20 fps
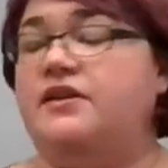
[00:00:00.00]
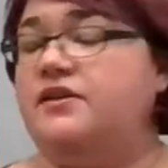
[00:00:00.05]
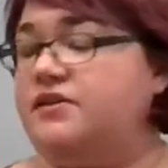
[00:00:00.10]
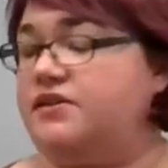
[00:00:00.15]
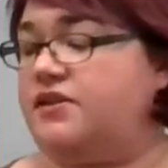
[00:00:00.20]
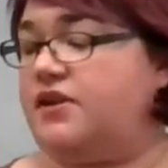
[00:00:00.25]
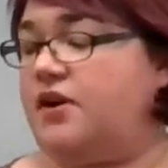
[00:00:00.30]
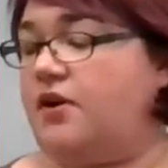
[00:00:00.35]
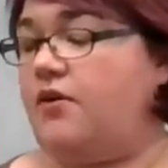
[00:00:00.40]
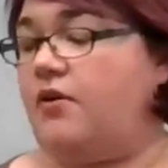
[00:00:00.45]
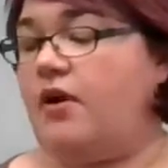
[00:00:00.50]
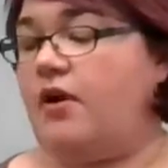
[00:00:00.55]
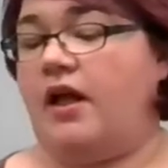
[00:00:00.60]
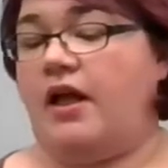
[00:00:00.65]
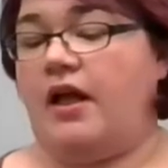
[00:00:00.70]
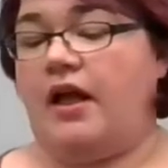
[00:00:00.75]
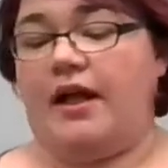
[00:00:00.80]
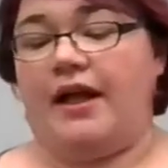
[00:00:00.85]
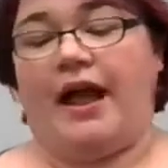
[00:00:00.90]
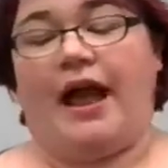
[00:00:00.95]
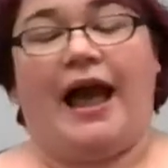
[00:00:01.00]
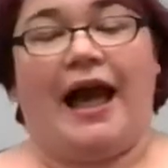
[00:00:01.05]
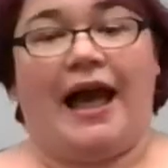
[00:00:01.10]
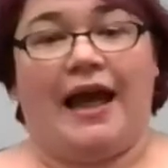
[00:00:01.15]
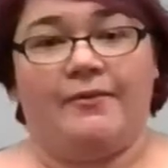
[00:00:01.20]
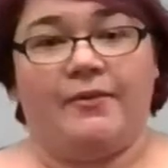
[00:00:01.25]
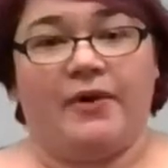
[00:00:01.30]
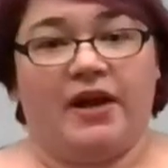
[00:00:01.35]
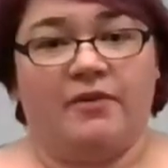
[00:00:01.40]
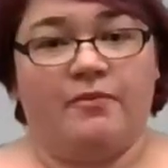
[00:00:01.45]
So
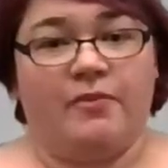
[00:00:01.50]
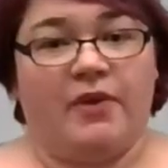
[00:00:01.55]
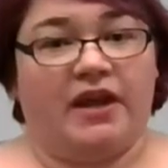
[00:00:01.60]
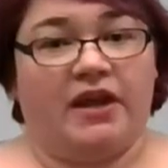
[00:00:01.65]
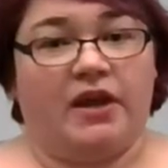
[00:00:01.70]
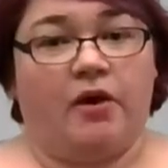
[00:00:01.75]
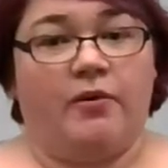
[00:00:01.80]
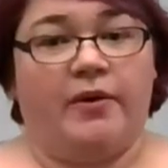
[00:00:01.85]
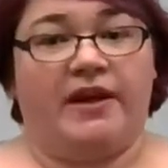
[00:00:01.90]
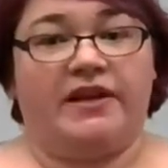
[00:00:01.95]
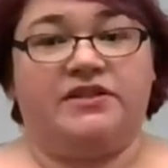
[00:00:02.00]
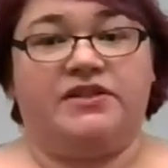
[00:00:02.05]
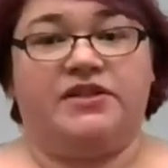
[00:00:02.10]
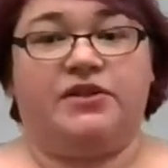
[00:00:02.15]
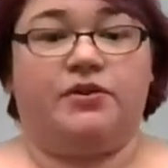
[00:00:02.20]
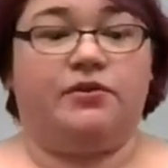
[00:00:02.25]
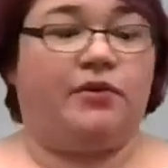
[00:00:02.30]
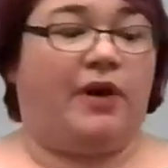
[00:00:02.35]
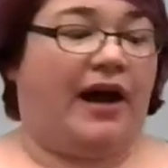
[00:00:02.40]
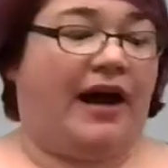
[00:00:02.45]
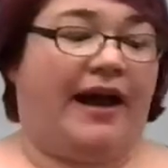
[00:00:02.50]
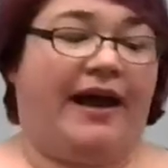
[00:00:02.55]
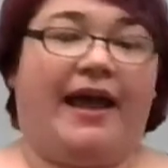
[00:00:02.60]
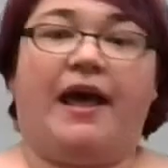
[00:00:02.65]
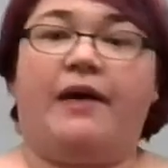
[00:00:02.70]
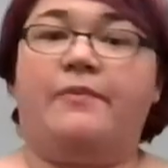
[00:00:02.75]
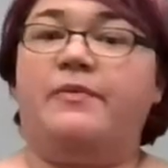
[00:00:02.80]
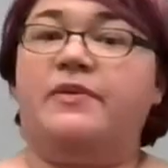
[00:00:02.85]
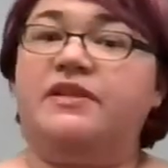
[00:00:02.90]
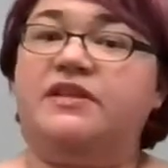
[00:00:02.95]
I recommend going to, I
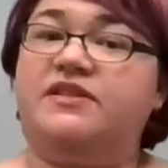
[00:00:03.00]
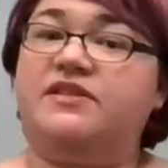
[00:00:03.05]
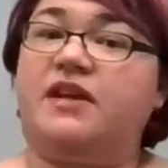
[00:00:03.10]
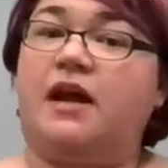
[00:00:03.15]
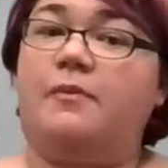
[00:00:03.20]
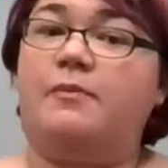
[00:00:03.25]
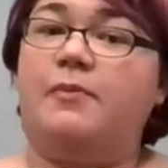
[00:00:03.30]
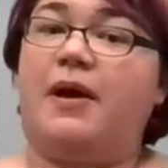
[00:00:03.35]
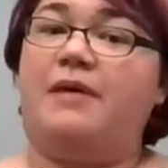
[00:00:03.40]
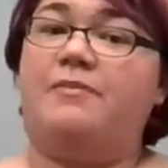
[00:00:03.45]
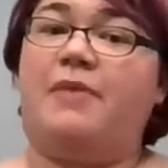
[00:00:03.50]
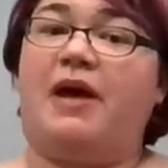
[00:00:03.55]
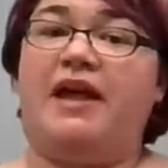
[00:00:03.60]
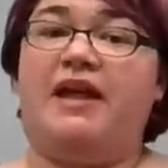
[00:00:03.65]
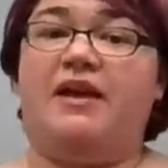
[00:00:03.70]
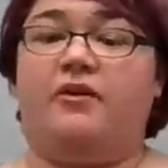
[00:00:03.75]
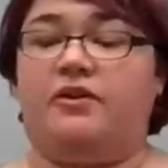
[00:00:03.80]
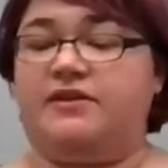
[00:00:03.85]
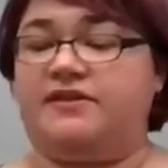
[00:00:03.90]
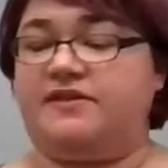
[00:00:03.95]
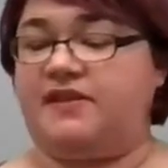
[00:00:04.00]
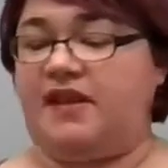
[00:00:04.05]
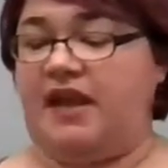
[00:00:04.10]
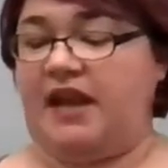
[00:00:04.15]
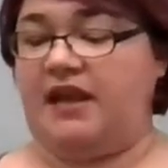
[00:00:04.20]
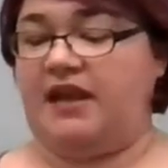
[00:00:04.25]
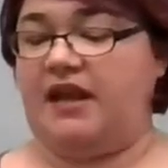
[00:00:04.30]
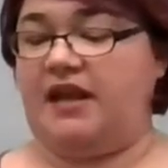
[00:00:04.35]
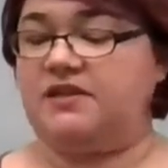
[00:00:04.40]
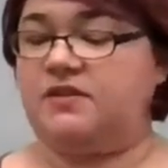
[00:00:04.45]
happened to stop by Michael's,
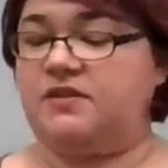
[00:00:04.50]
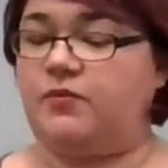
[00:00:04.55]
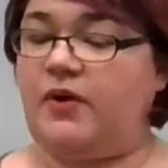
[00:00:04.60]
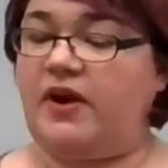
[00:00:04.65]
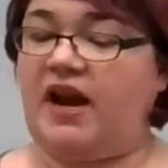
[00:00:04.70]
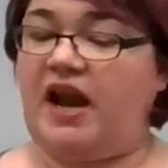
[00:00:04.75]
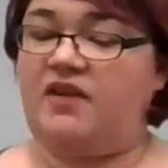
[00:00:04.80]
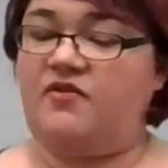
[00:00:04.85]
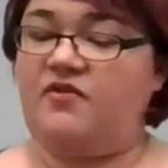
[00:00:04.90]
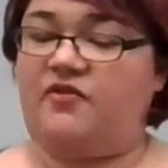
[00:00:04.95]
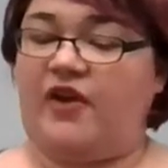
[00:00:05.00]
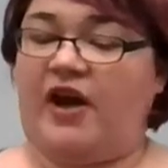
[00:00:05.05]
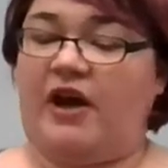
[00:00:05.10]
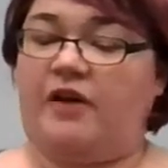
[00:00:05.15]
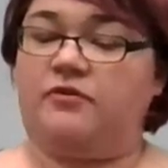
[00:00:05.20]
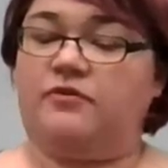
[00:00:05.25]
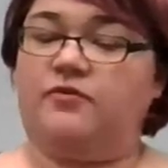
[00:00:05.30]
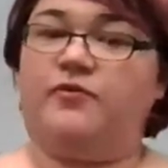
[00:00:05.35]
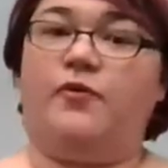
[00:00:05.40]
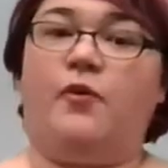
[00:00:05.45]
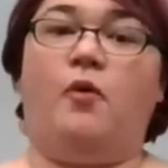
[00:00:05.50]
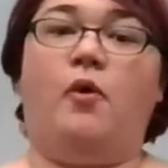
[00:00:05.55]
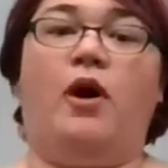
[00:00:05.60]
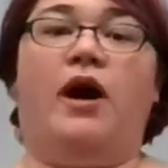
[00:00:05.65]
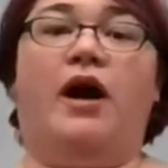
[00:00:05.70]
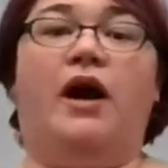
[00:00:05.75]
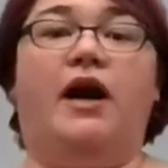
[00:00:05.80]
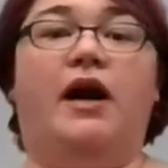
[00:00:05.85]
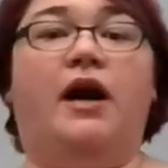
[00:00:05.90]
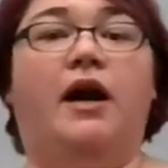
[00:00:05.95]
and guess what I found
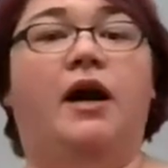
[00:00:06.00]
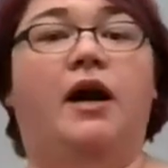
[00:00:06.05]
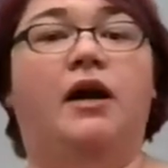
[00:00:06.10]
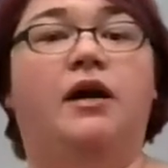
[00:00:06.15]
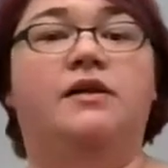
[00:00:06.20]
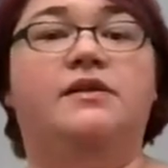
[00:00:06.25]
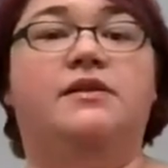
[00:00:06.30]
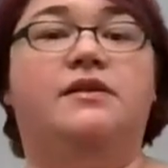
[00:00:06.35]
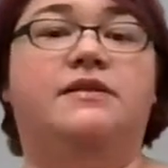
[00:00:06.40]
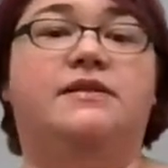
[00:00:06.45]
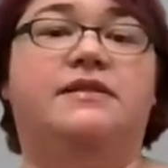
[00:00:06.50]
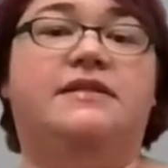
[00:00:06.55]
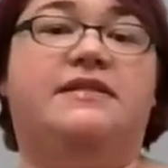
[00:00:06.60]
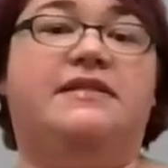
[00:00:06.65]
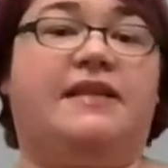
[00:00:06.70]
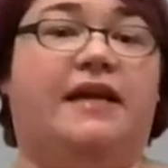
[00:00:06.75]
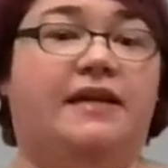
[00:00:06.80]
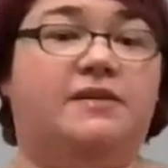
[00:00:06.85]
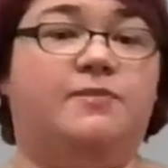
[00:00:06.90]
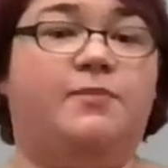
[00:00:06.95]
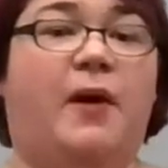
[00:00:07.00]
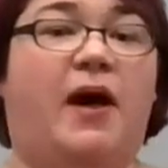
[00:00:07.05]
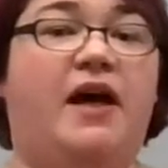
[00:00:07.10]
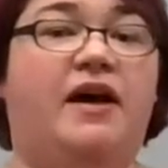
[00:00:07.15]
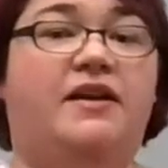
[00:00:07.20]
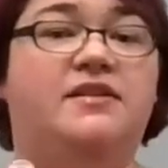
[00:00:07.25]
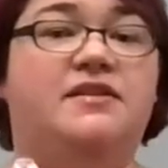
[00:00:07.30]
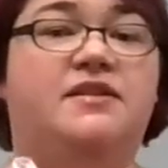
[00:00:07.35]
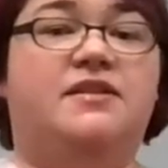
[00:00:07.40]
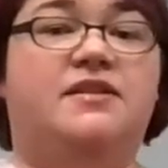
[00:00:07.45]
for $6?
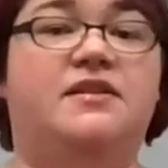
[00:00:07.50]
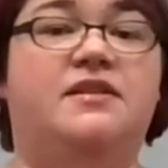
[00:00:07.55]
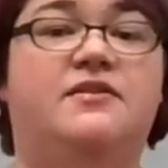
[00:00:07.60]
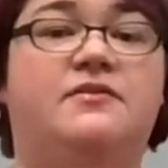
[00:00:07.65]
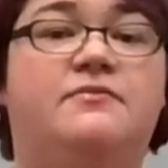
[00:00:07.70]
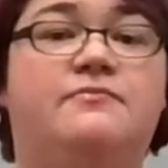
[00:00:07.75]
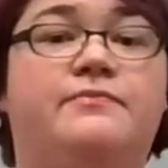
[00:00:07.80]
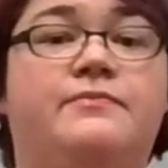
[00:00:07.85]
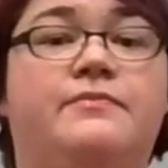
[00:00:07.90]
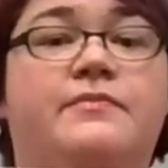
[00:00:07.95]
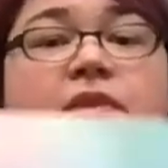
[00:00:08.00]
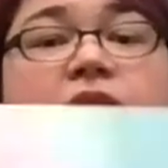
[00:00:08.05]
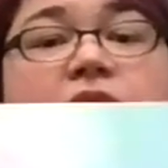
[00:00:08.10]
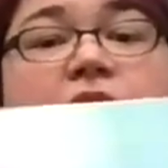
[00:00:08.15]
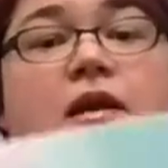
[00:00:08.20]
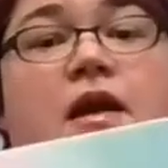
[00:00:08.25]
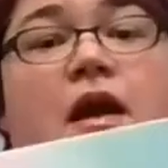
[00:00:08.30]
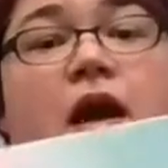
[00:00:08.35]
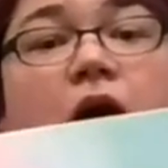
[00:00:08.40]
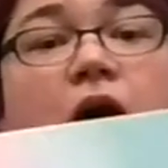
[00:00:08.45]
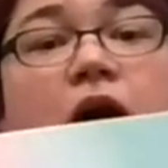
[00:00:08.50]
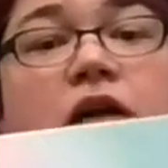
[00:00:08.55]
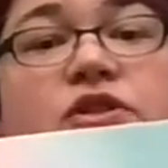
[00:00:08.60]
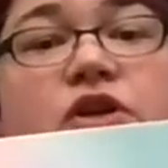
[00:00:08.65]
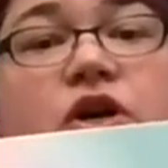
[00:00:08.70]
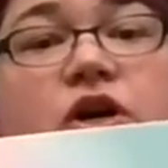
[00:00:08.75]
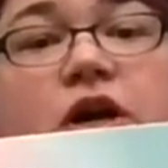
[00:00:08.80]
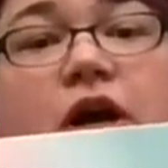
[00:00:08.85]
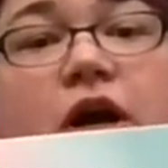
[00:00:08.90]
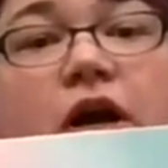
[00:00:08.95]

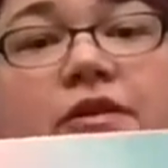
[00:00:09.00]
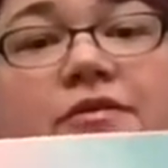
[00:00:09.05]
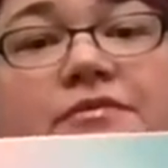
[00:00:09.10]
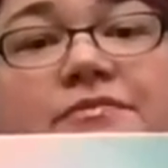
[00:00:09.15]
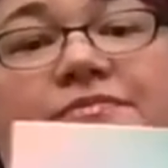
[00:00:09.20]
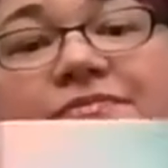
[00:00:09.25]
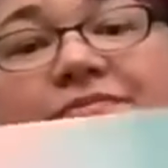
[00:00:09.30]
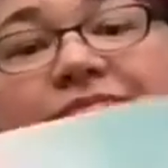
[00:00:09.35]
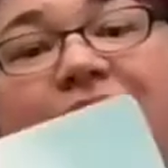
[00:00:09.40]
A journal.